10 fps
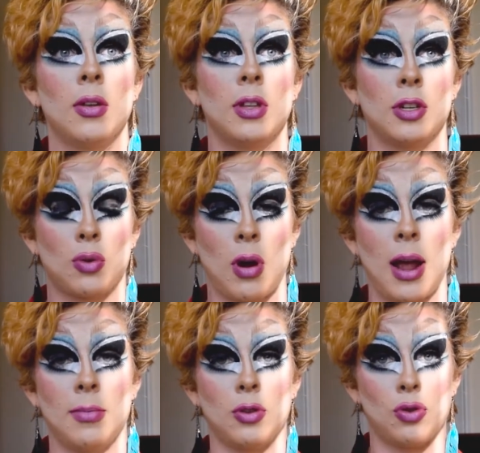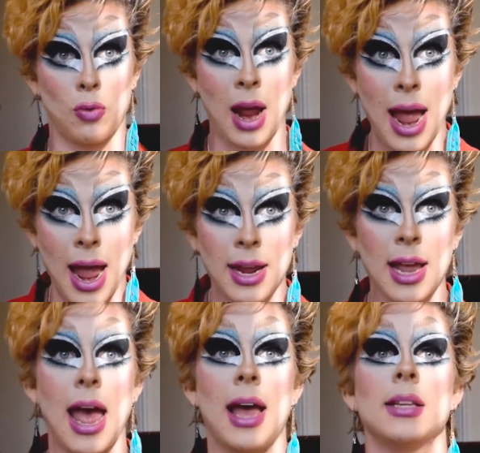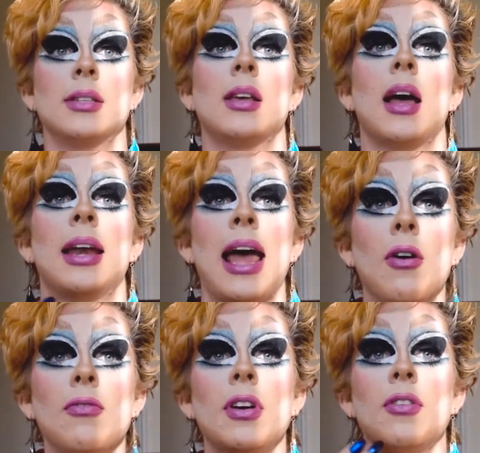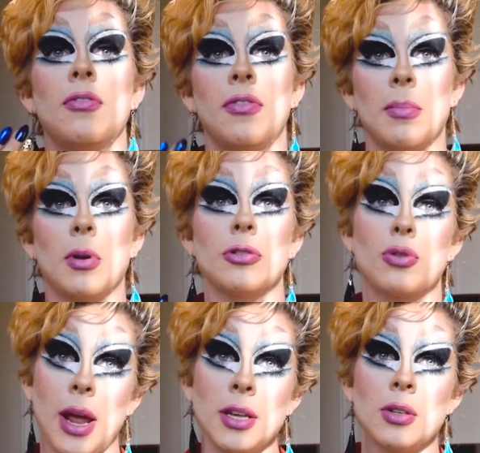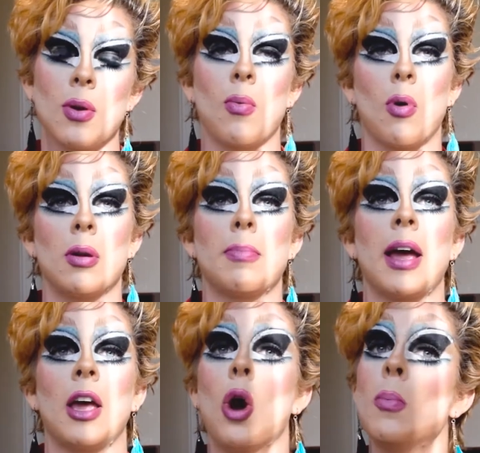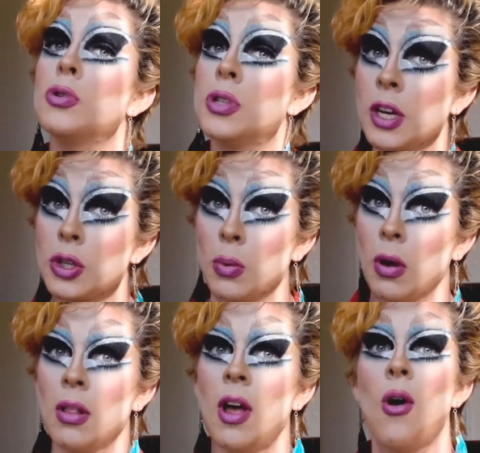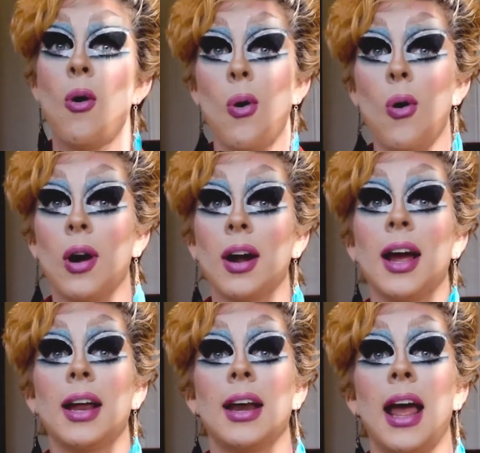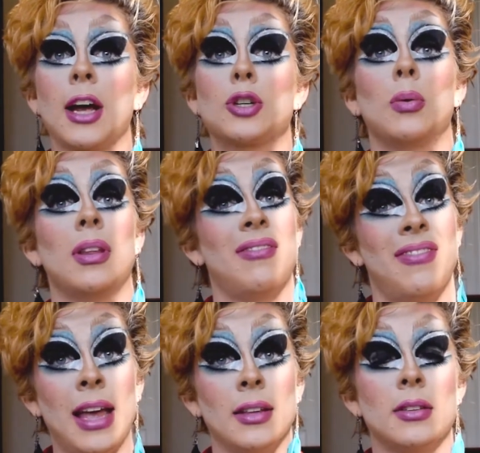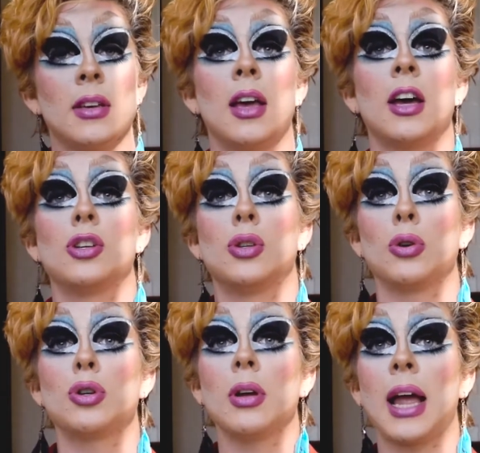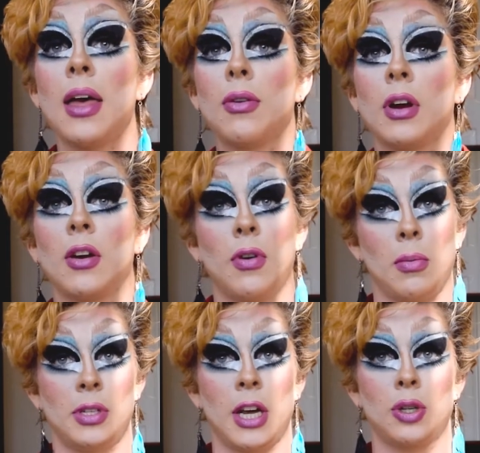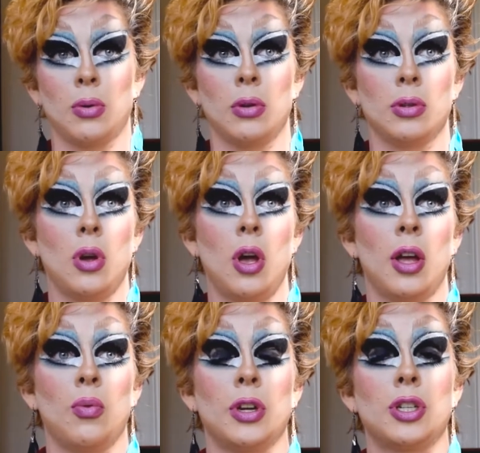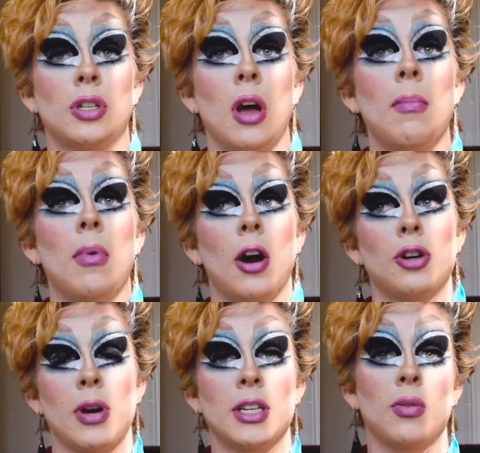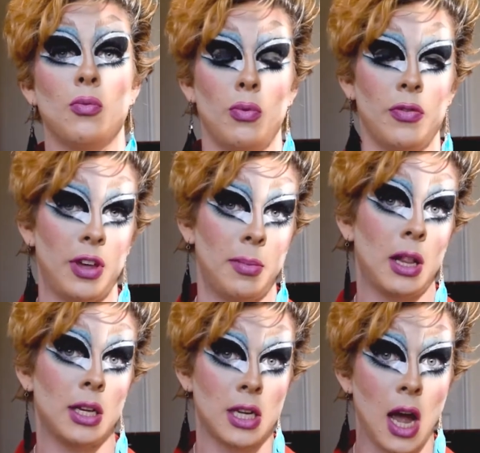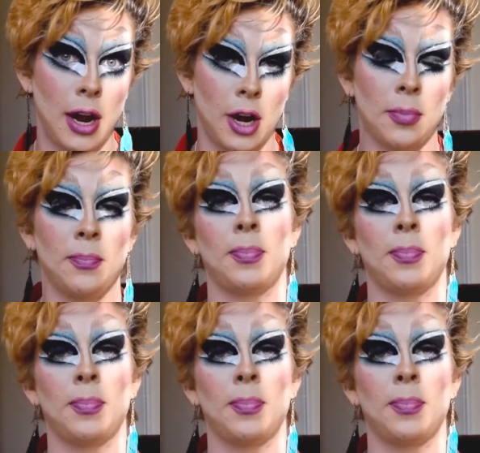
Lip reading: described drag as an outfit of female dress worn by a homosexual or an actual event, a social gathering of homosexuals in which some are dressed in female attire.